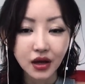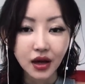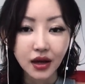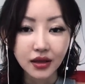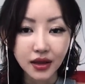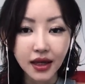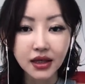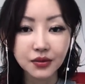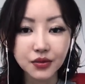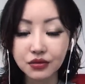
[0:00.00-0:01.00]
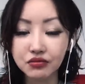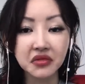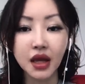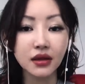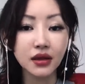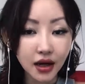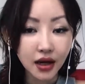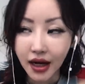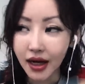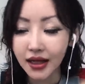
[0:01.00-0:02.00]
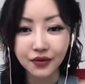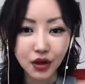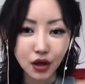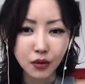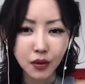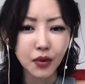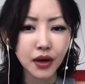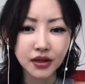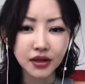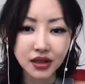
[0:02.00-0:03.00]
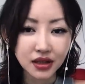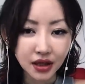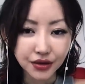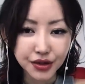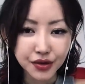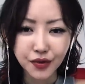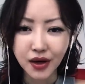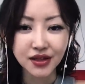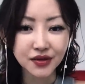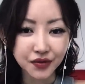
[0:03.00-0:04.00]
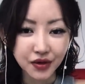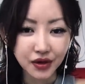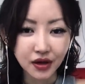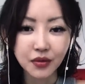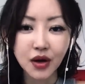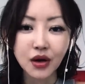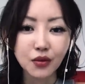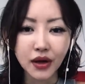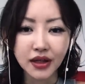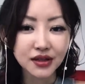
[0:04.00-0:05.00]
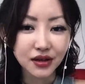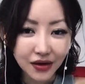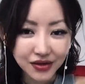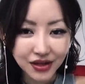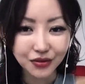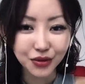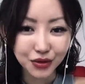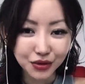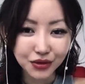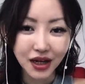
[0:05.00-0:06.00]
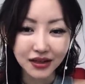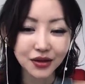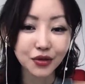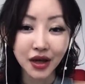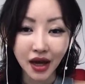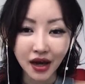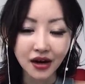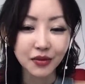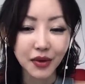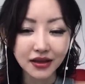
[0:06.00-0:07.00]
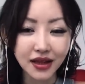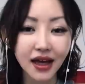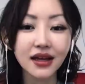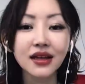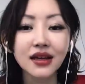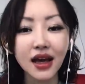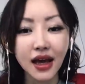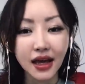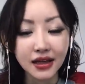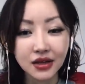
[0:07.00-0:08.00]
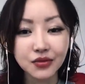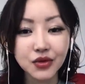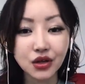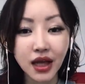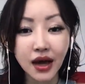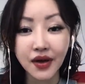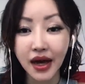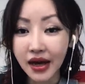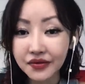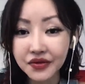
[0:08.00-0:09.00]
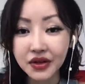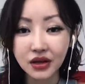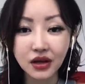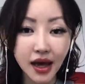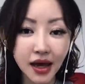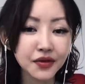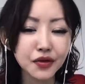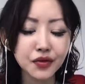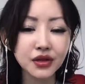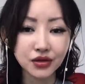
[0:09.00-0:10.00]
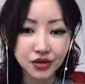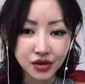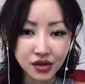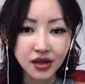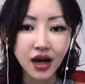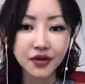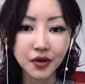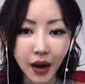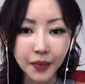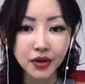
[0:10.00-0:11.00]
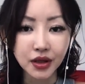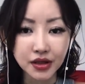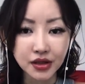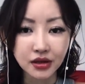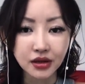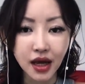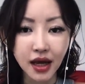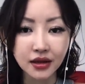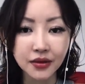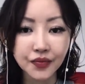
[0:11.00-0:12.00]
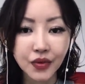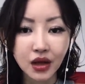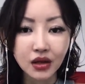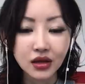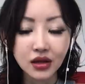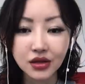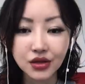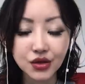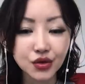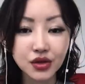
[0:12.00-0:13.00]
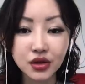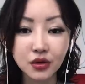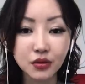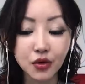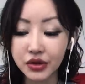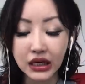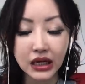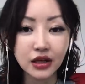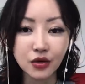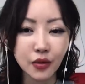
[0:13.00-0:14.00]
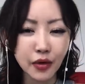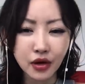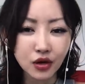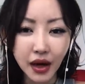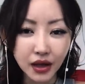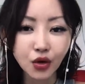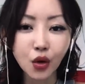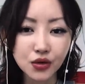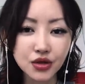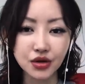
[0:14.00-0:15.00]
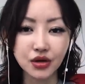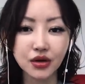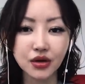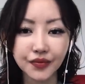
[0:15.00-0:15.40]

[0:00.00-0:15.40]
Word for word: And then, then they are not gonna even think about what is dictatorship, what is freedom, what is the outside world to look like. They don't care about that. And Kim Jong Un have every every reason to starve the population, and he's using the most inhumane torture